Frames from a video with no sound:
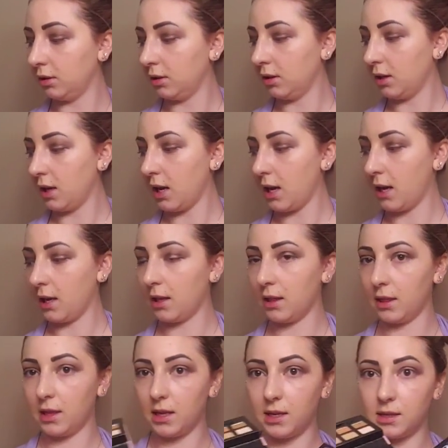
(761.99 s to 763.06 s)
And
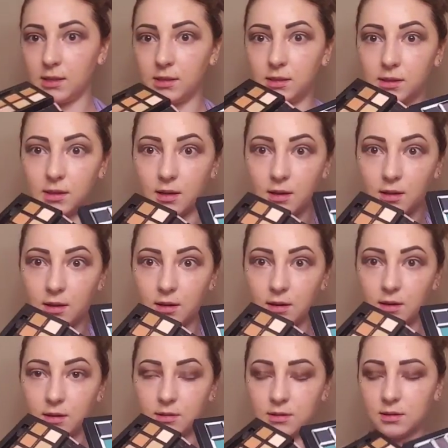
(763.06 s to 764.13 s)
these
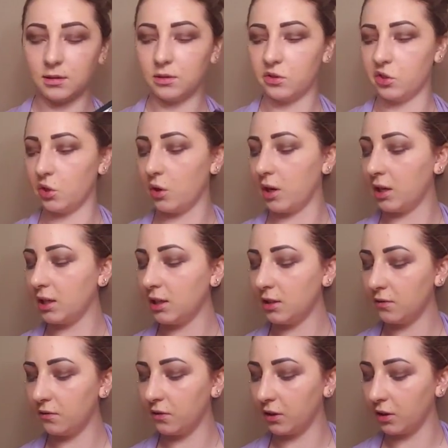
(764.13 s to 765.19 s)
colors. So I need
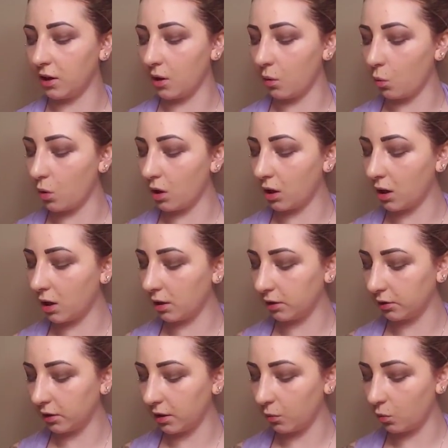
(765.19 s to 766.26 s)
to figure out what
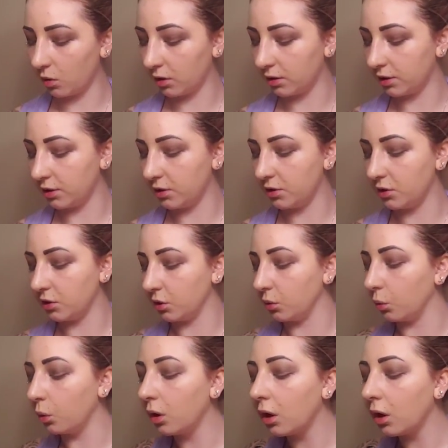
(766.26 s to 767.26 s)
color I want to do.